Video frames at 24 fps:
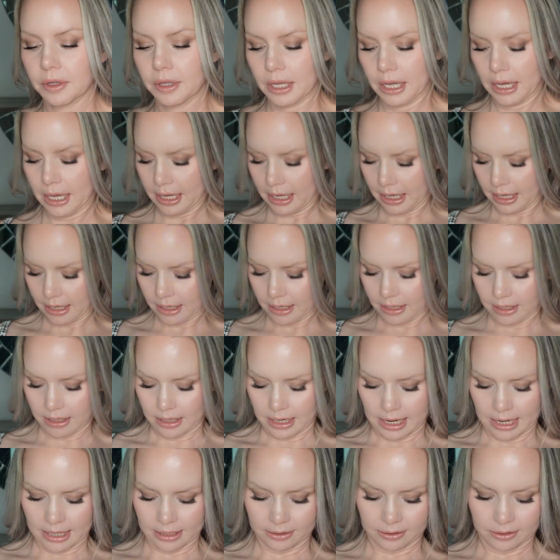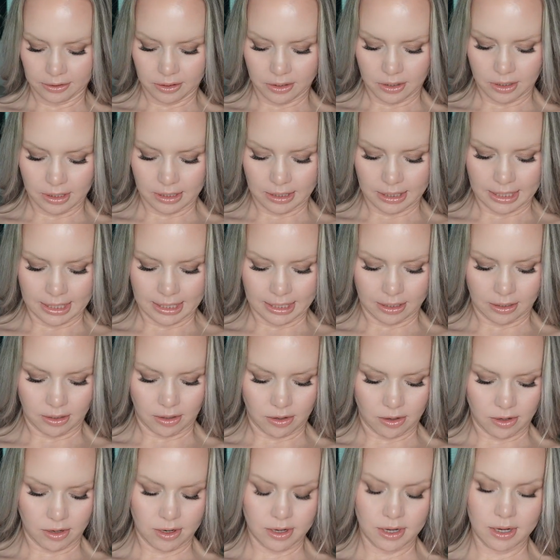And I start like
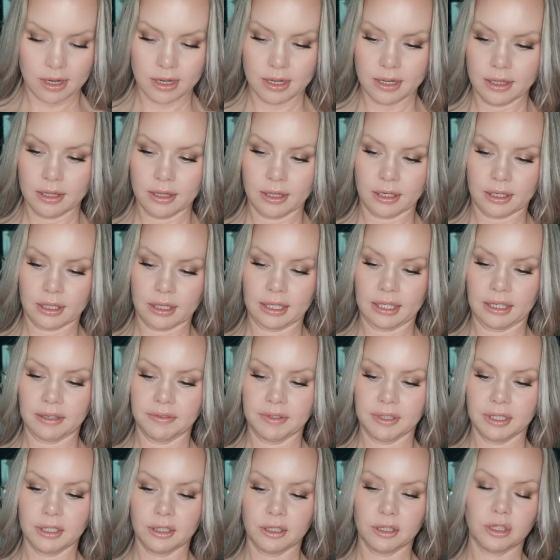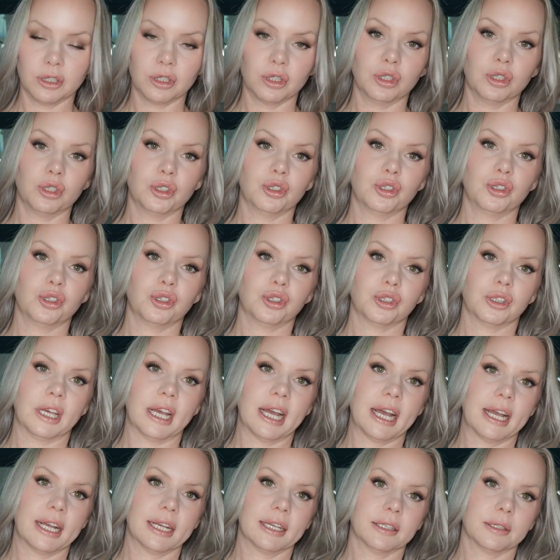on the cleavage, the
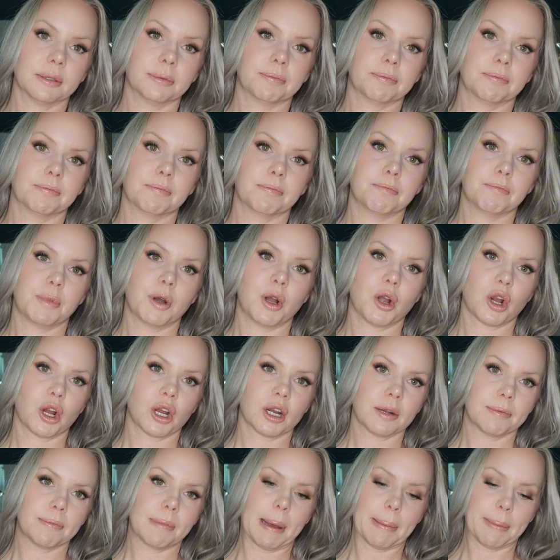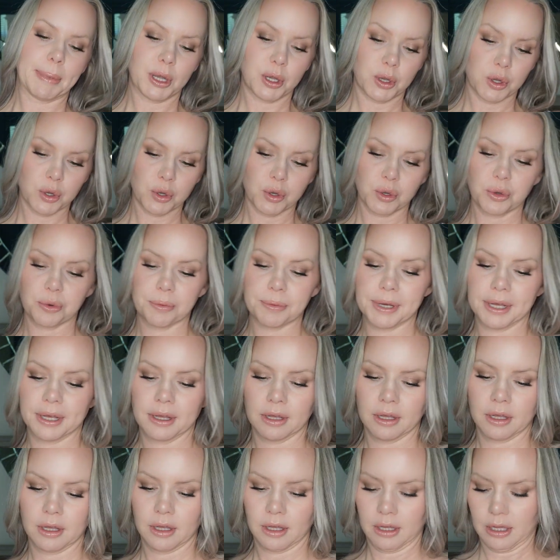highest part of my boob.
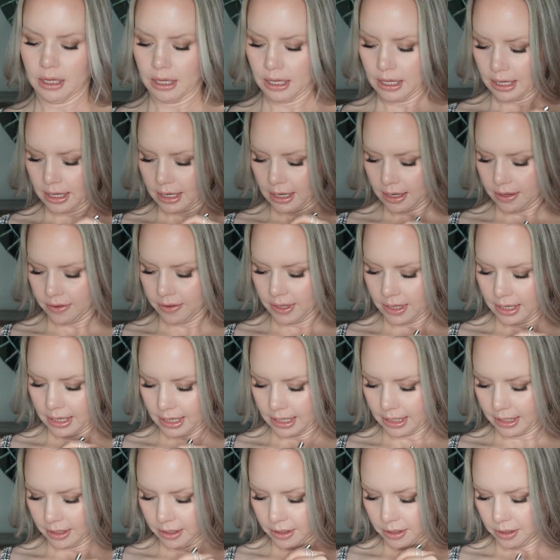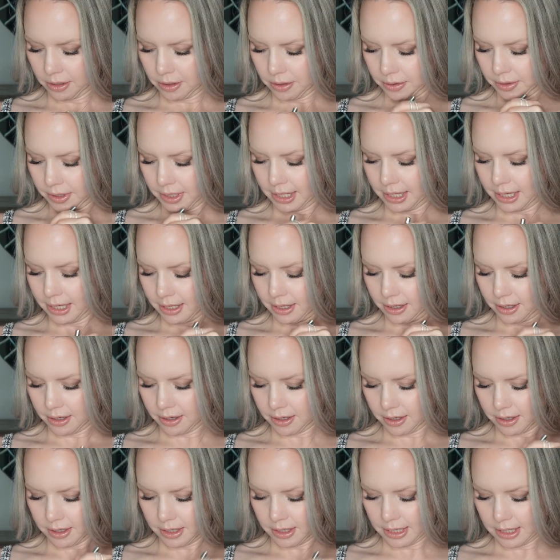And then I go
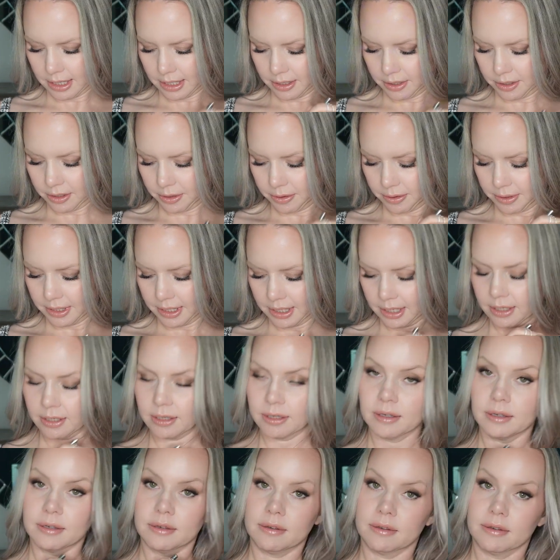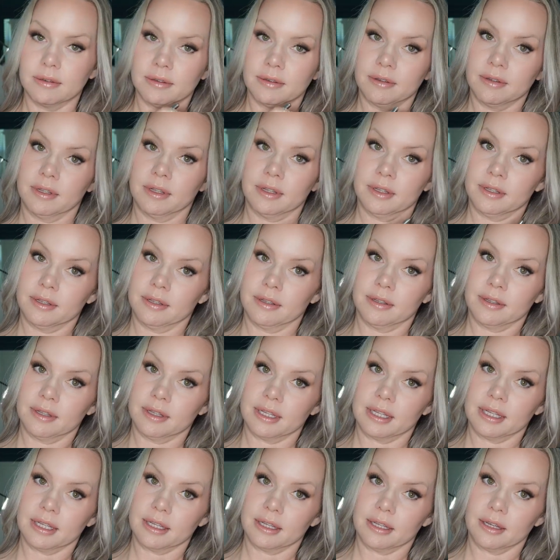here and do it
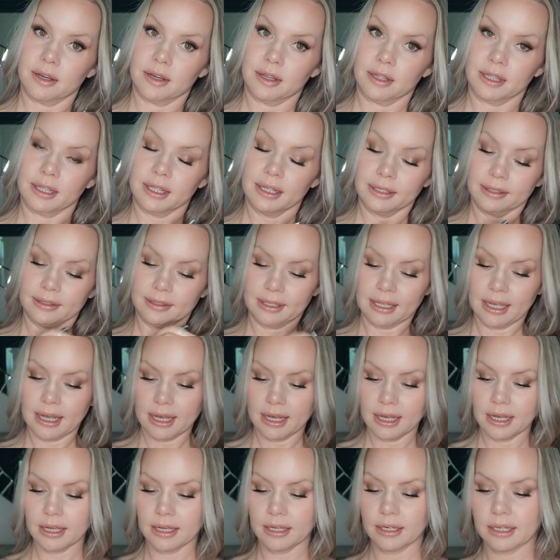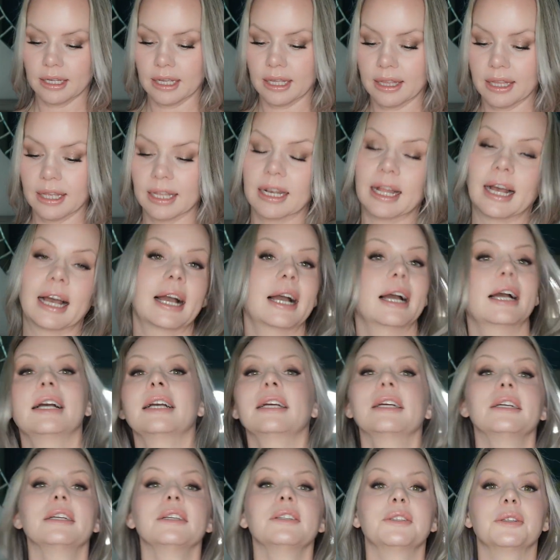on this side. And then
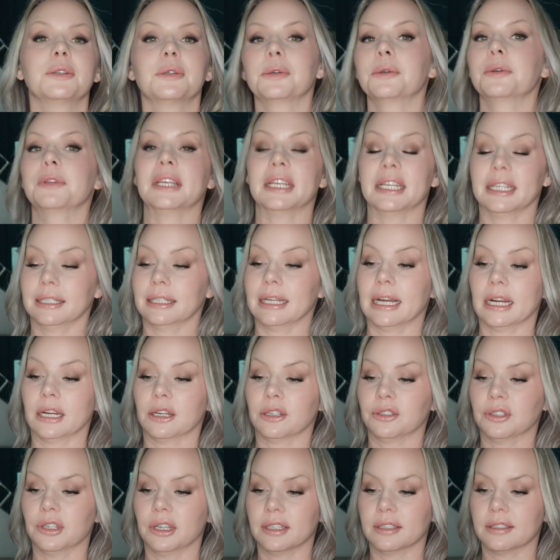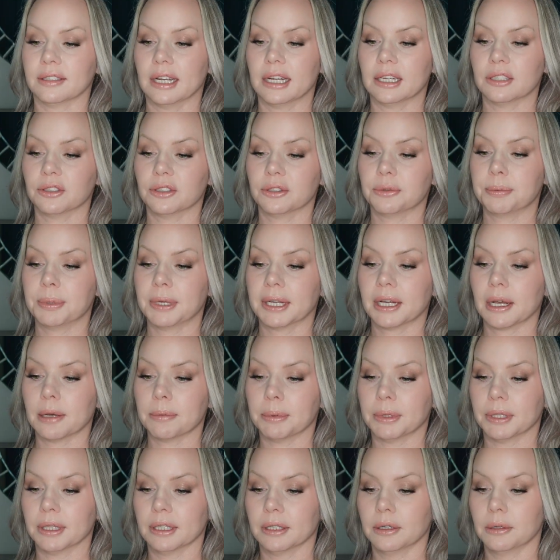I do the entire chest. I just pick up
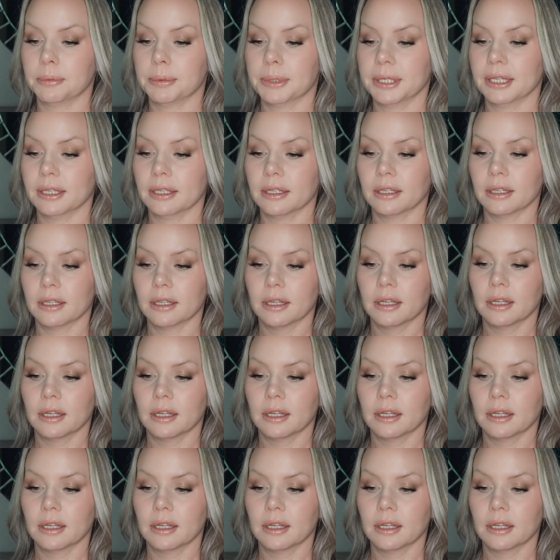a little bit